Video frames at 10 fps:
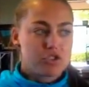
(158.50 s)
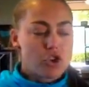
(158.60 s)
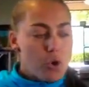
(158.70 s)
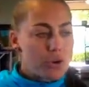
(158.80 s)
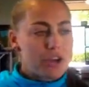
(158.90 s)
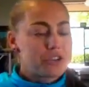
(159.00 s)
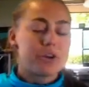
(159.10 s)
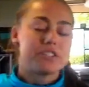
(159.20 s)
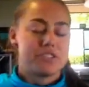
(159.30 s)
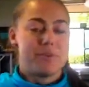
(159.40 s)
don't
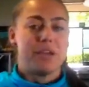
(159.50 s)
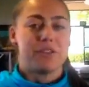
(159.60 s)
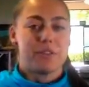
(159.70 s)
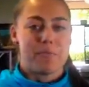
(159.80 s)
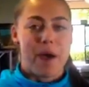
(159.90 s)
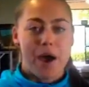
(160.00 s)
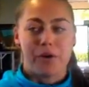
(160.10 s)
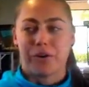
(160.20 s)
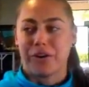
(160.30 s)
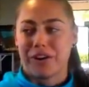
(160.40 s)
underestimate the
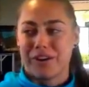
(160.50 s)
power